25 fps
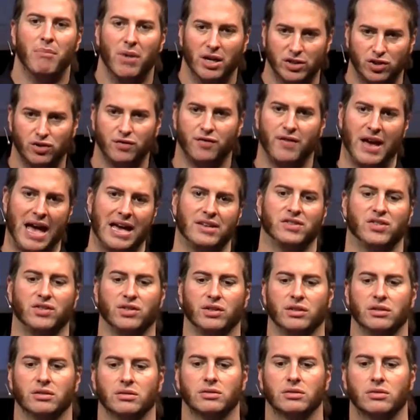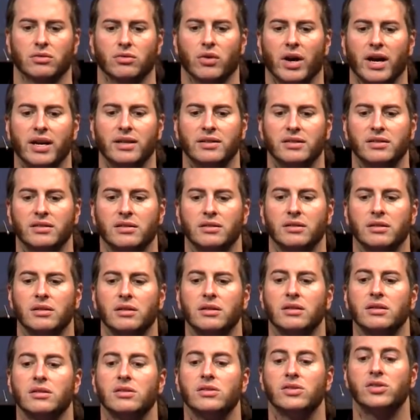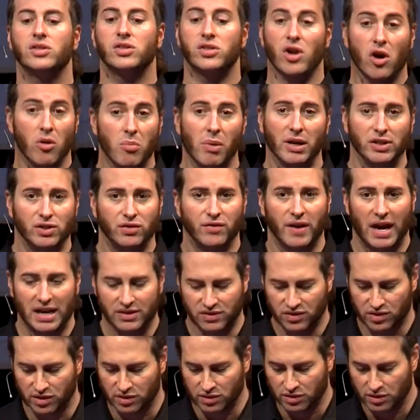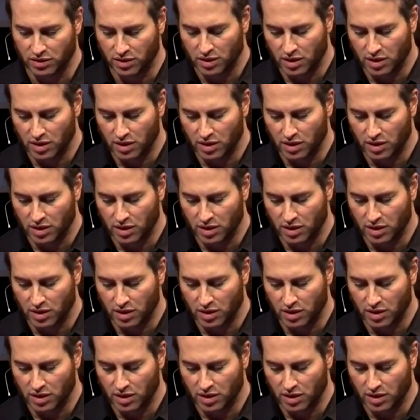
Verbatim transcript: much faster, right? So much faster.